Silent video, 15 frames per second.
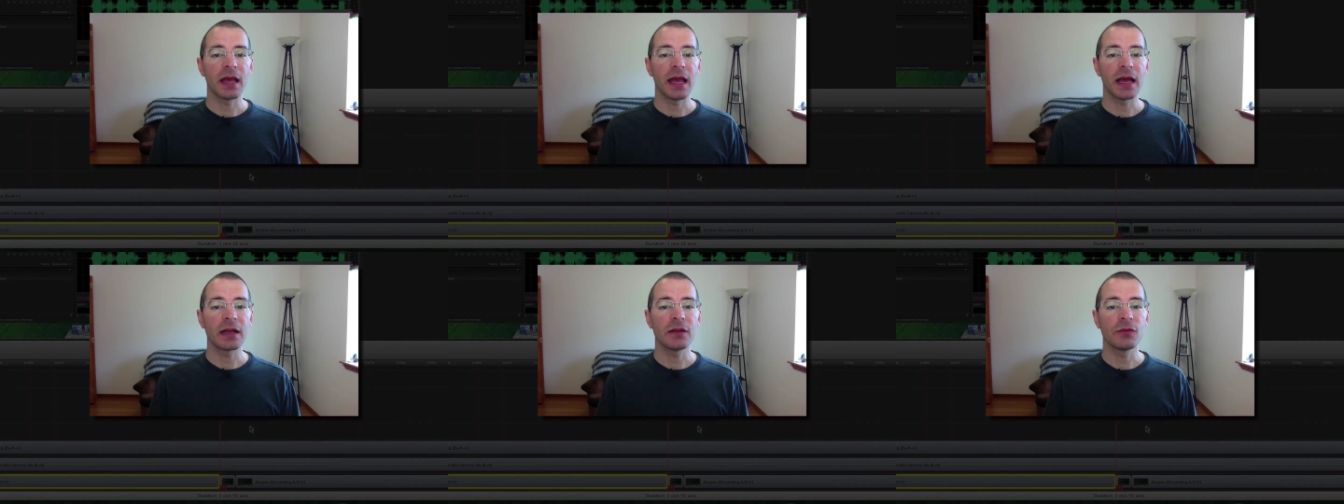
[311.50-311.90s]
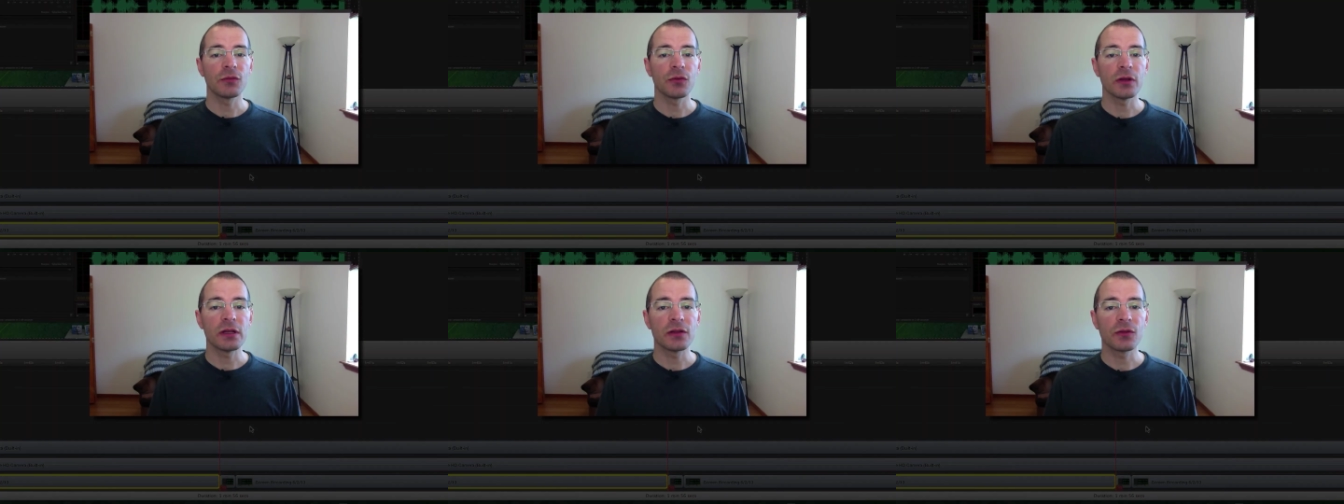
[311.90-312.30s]
adding
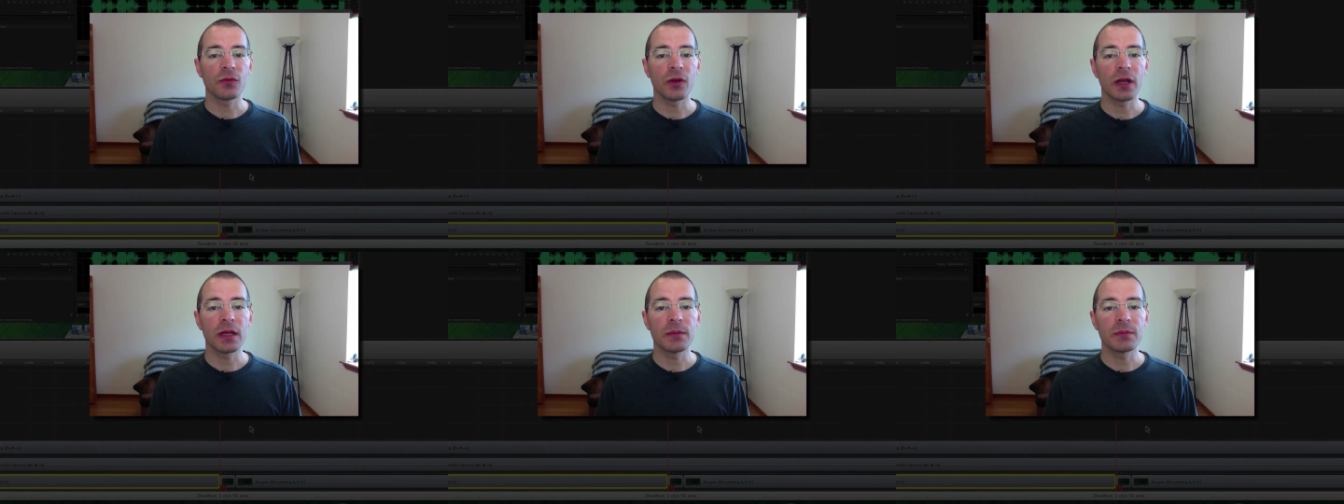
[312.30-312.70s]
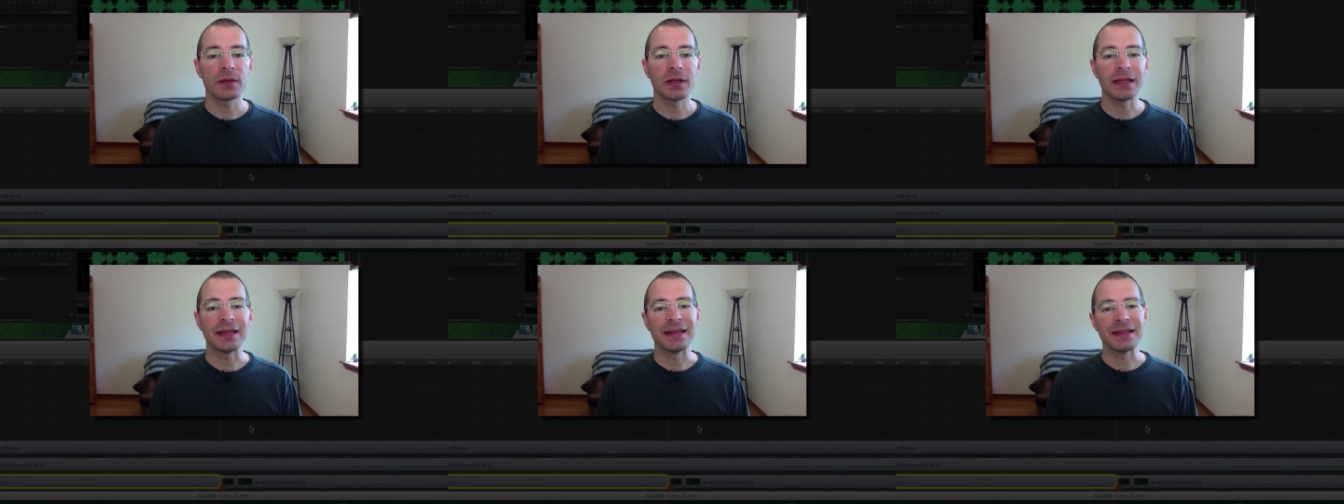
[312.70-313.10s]
freeze frames
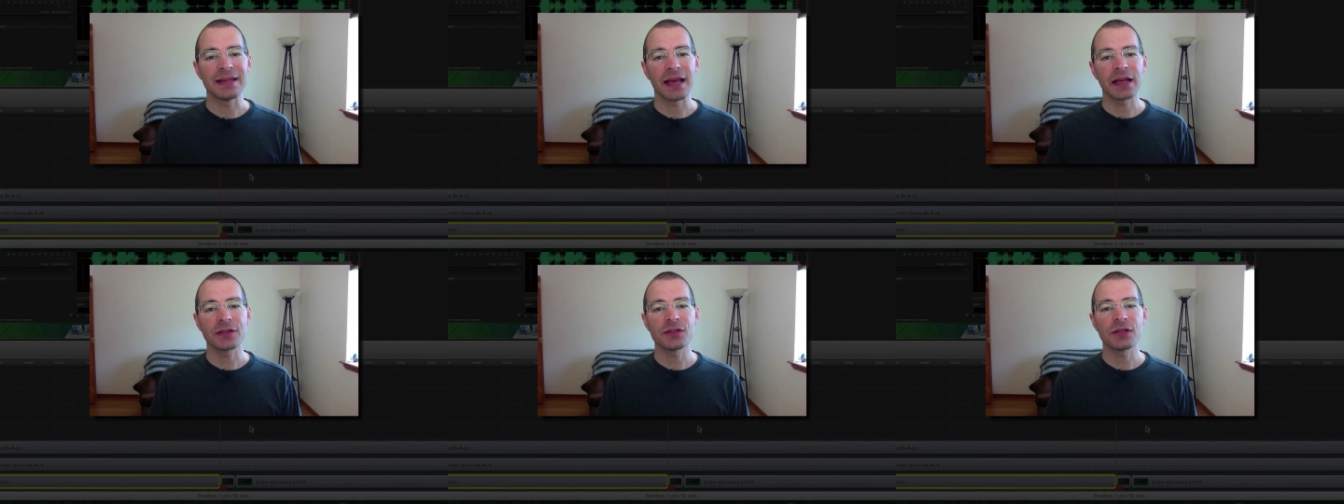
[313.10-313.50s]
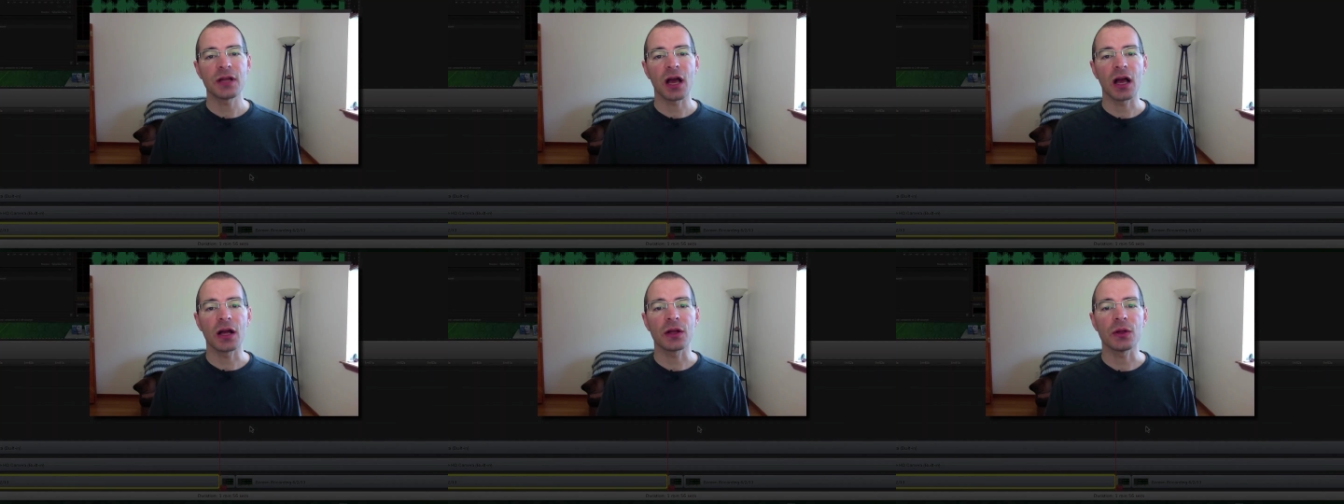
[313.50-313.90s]
and detaching
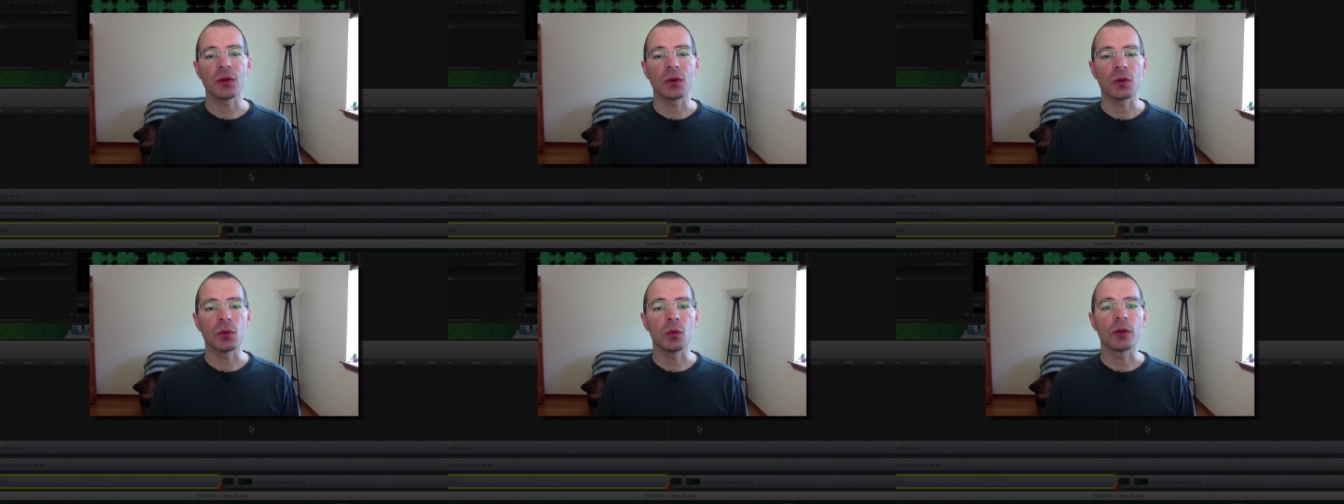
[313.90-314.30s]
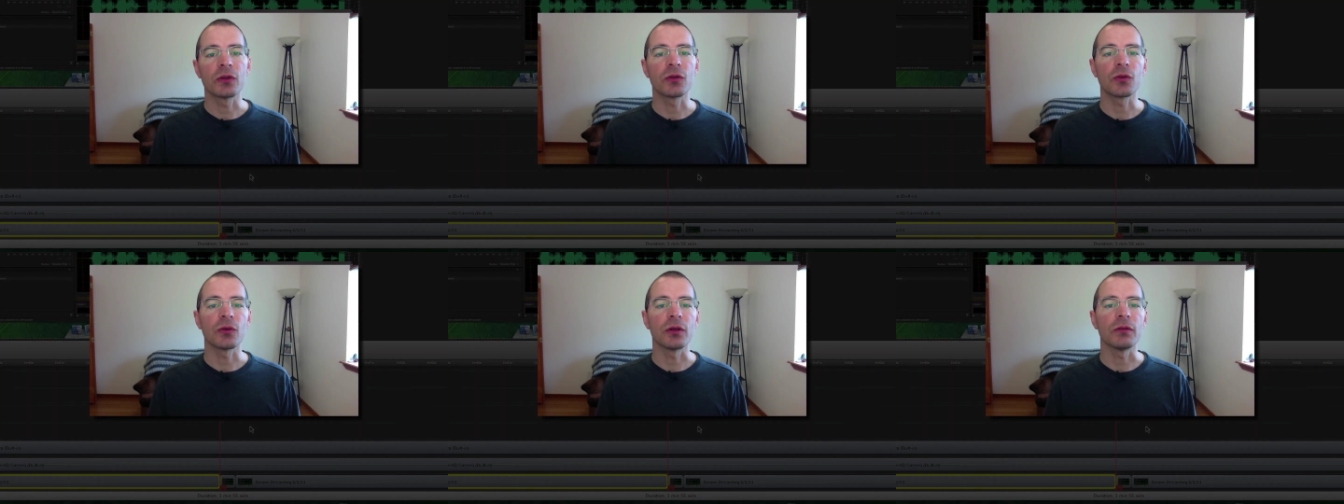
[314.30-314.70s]
audio with
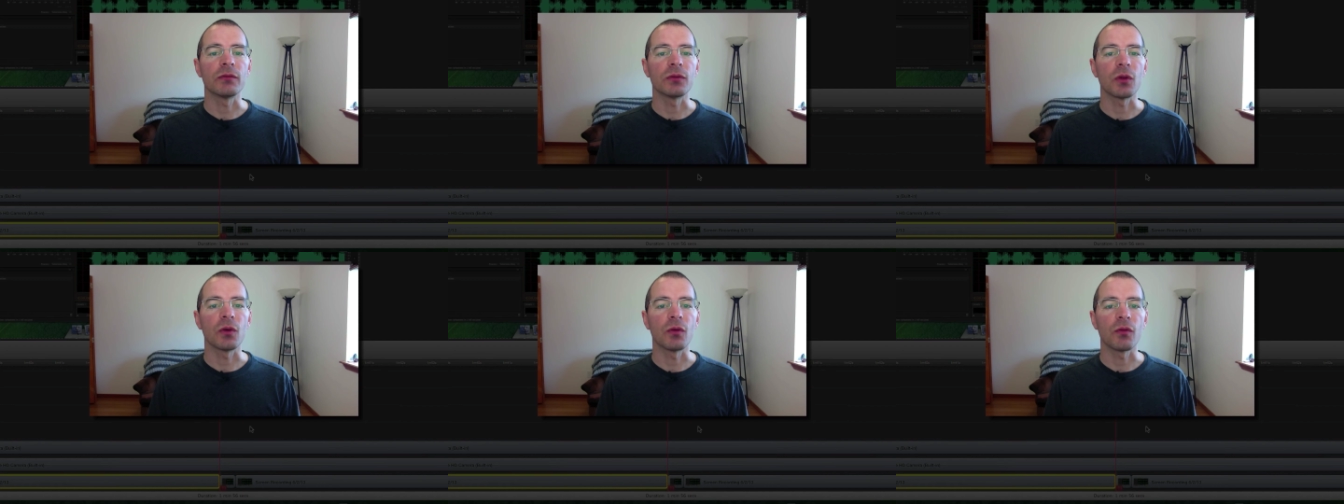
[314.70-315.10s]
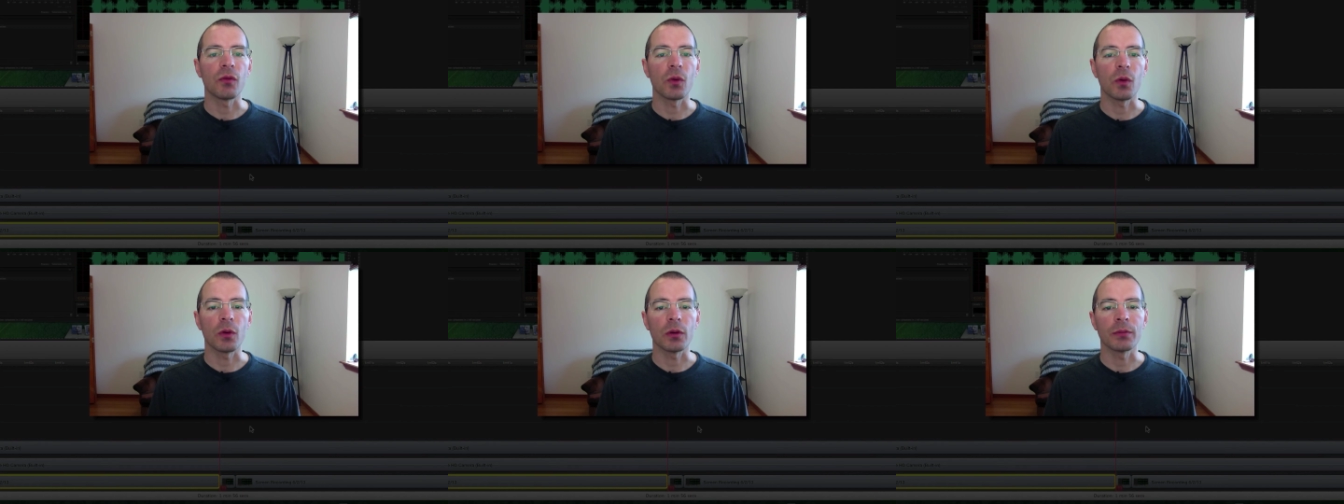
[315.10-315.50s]
ScreenFlow
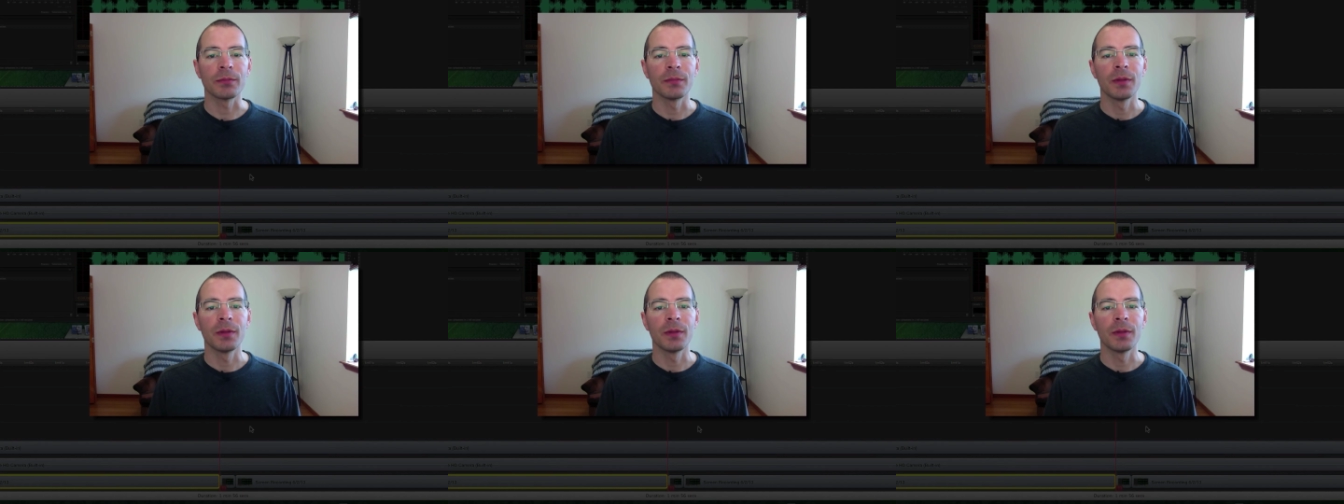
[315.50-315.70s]
4.